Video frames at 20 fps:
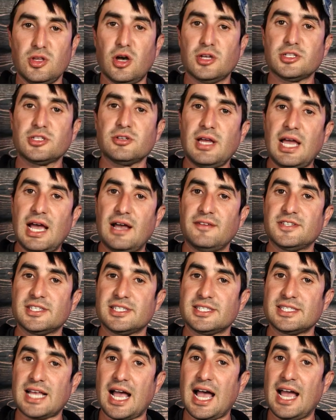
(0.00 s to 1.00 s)
You also have
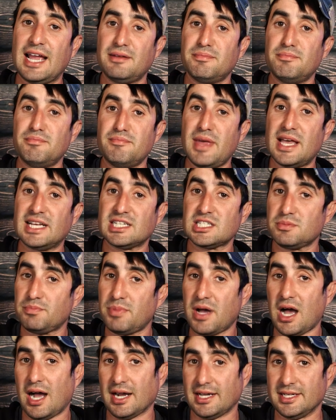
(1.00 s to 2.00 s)
side mesh
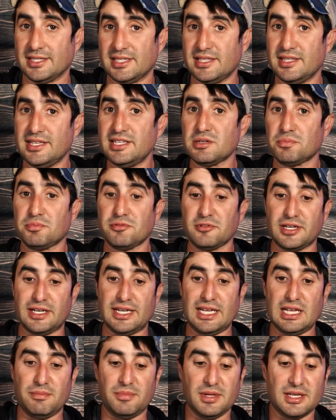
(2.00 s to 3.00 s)
pockets, and these are pretty
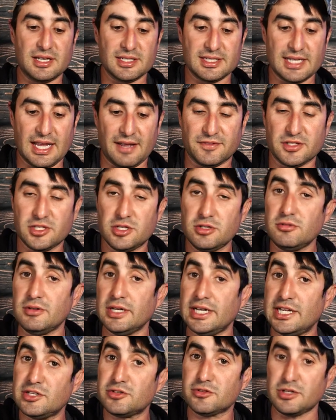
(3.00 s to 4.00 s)
neat because they have two
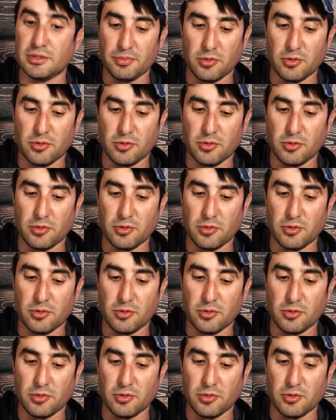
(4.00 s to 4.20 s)
entry